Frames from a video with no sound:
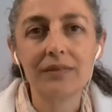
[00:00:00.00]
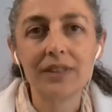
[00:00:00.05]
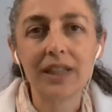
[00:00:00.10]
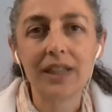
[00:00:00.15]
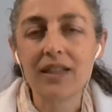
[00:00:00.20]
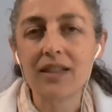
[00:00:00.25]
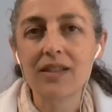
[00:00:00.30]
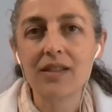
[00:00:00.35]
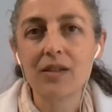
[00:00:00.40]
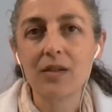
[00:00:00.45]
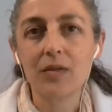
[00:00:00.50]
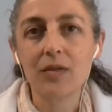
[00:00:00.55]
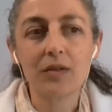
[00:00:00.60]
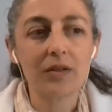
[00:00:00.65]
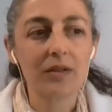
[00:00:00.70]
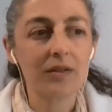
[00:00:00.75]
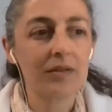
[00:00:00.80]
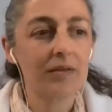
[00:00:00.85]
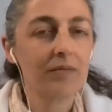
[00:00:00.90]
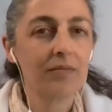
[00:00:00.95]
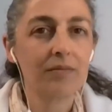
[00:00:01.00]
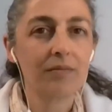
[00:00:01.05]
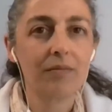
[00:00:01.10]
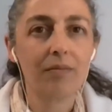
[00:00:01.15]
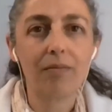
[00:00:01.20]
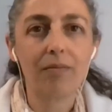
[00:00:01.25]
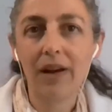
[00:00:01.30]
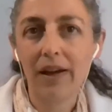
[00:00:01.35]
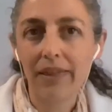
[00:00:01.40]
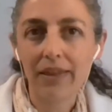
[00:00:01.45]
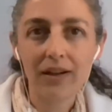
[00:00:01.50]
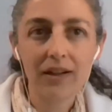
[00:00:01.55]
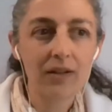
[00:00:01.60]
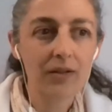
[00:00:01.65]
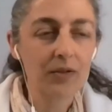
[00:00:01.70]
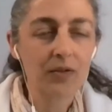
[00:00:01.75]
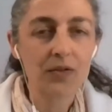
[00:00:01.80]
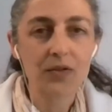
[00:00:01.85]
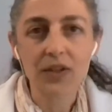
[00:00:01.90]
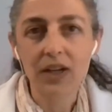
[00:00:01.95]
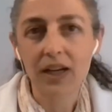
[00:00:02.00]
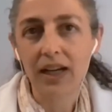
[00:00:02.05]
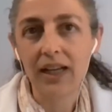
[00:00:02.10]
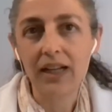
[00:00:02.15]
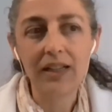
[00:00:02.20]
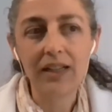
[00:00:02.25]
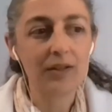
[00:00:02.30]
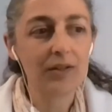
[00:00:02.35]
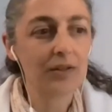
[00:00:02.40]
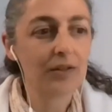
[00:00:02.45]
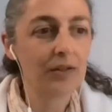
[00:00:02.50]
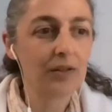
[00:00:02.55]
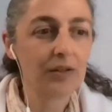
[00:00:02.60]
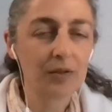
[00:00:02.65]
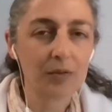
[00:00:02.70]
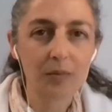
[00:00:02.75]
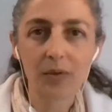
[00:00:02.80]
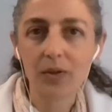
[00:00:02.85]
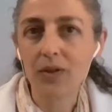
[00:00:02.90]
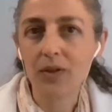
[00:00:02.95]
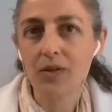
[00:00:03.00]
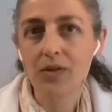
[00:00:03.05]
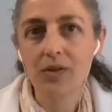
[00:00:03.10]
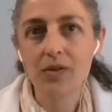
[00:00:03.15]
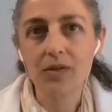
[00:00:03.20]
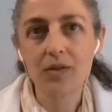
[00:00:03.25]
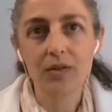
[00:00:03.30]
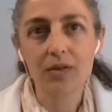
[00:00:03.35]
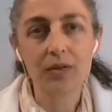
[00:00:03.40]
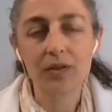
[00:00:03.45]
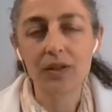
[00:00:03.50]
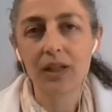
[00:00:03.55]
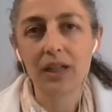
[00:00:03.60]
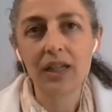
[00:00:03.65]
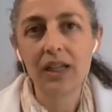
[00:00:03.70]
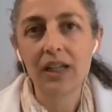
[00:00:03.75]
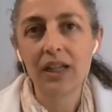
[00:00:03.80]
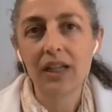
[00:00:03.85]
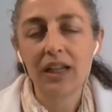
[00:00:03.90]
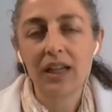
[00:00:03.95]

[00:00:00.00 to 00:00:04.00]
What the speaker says: that's your mother or child or your boss, or